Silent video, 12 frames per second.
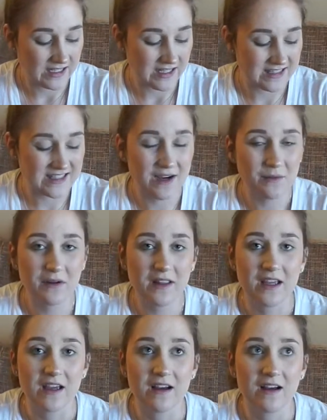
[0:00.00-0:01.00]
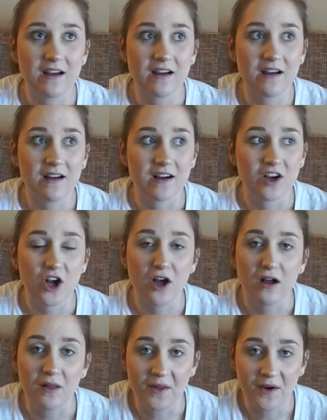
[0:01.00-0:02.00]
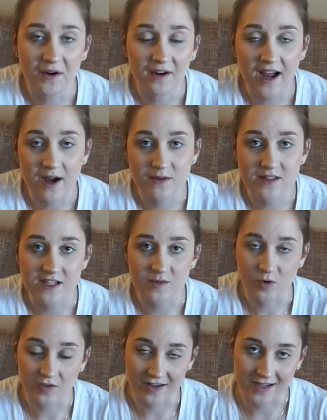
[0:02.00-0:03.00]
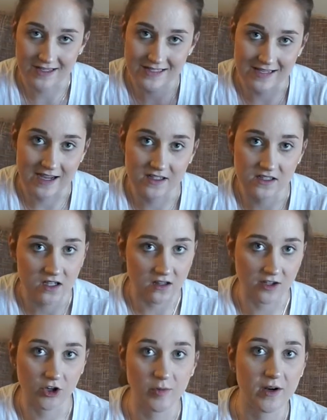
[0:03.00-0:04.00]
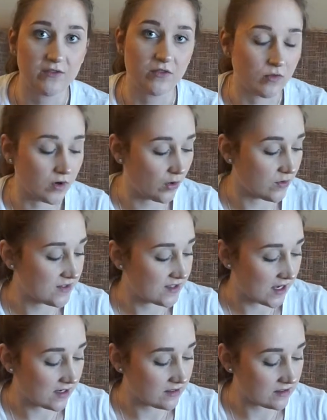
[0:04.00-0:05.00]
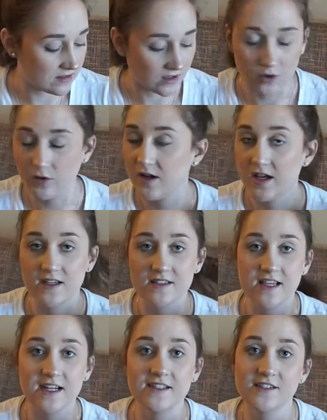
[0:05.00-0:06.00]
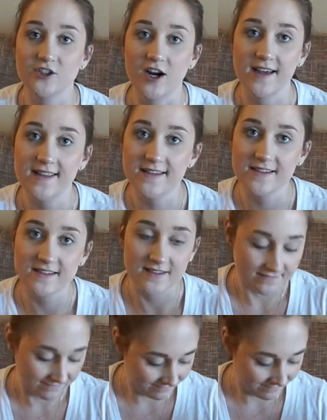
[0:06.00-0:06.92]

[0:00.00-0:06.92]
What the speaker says: It's not really a color. I would say it's more of like a scent, a little bit of a rose scent. So excited to try this.